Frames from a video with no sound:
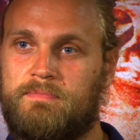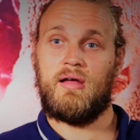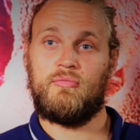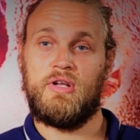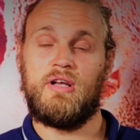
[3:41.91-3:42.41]

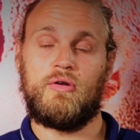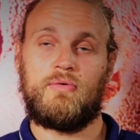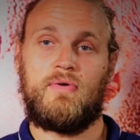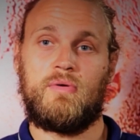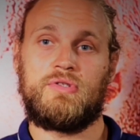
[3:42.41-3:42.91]
I really
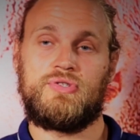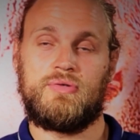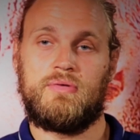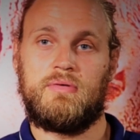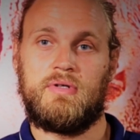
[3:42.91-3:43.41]
look forward
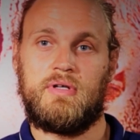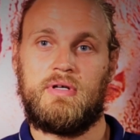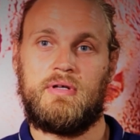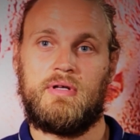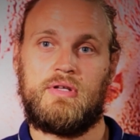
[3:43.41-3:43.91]

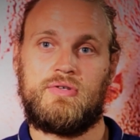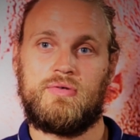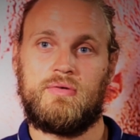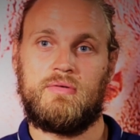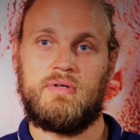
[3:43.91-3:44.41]
to
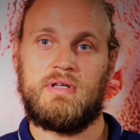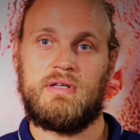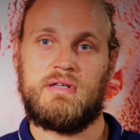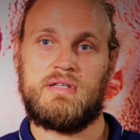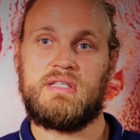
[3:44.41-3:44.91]

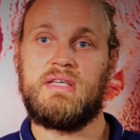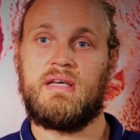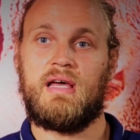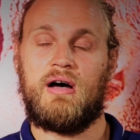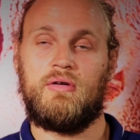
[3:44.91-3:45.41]

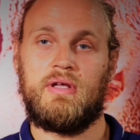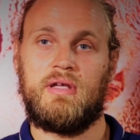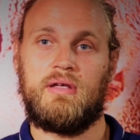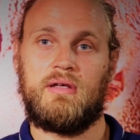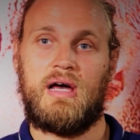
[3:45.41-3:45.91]
seeing how
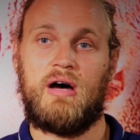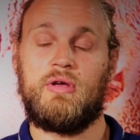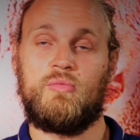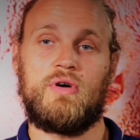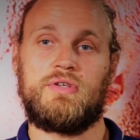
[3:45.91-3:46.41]

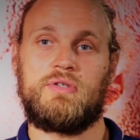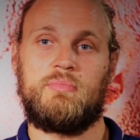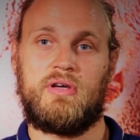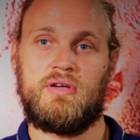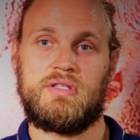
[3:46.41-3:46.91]
he works,
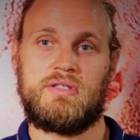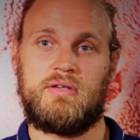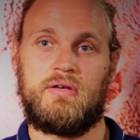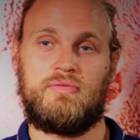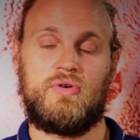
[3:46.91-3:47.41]
because
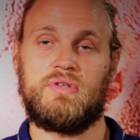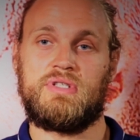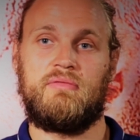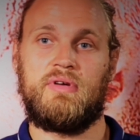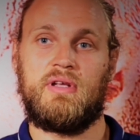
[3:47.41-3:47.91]
of
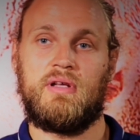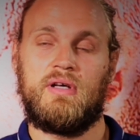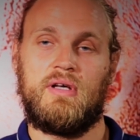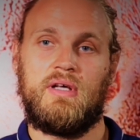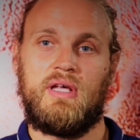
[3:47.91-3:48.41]
course every
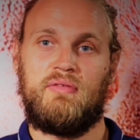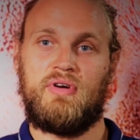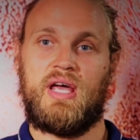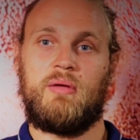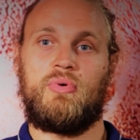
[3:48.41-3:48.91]

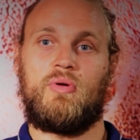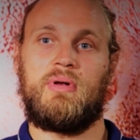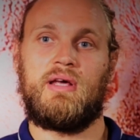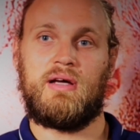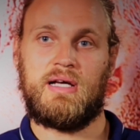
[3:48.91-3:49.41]
handball
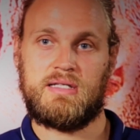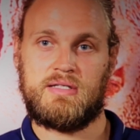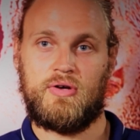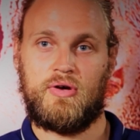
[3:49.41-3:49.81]
player has